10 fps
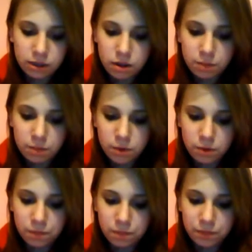come
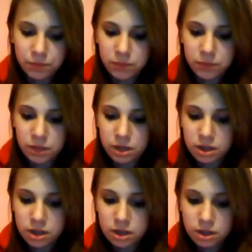home
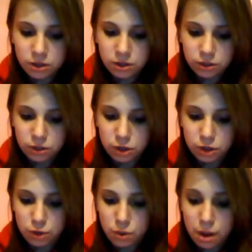
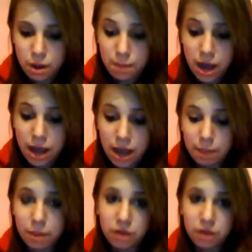to my
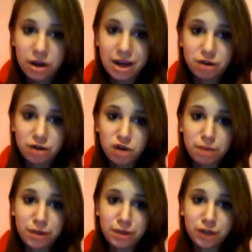mother and
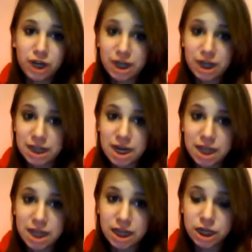grandmother sitting
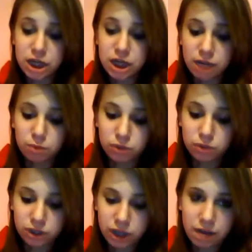at the kitchen table,
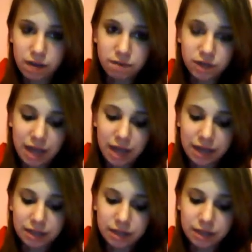just kind of
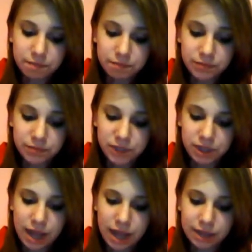chillaxing.
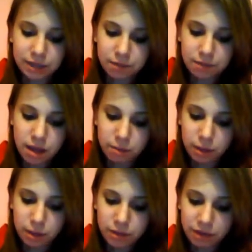Chillaxing. I'm
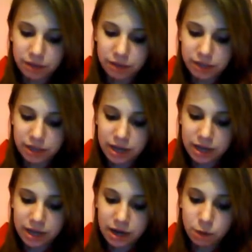probably never going to say that
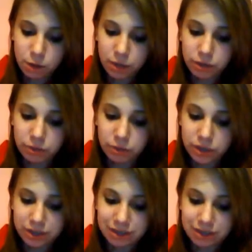again. I hope I don't
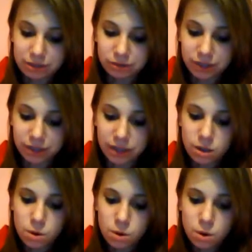because it sounds really
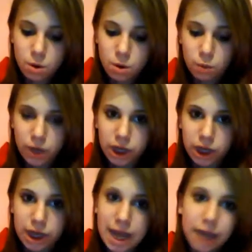
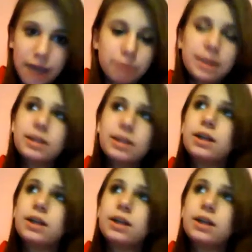weird. Anyways,